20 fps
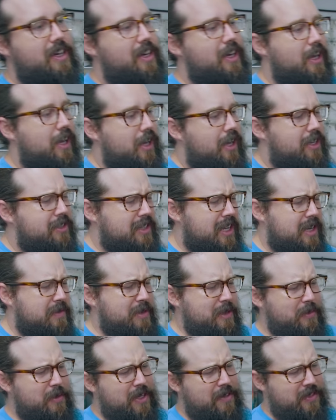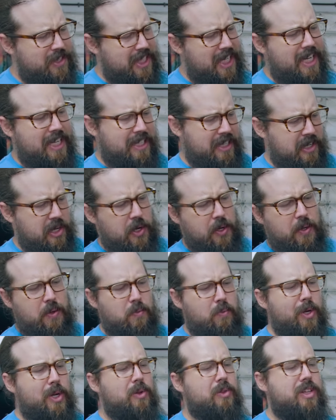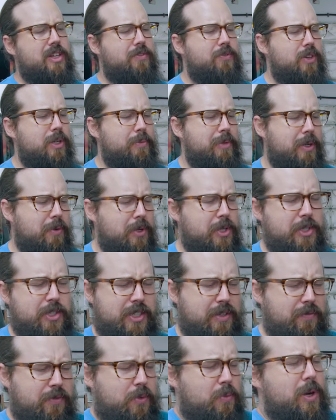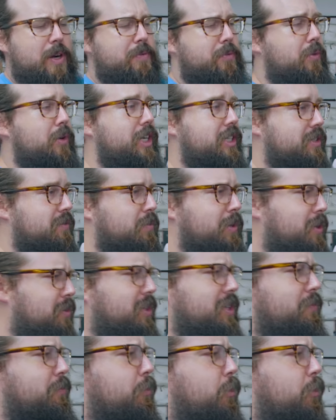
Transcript: Uh, a lot of people have said, you know, we don't think free play, for whatever reason, we don't think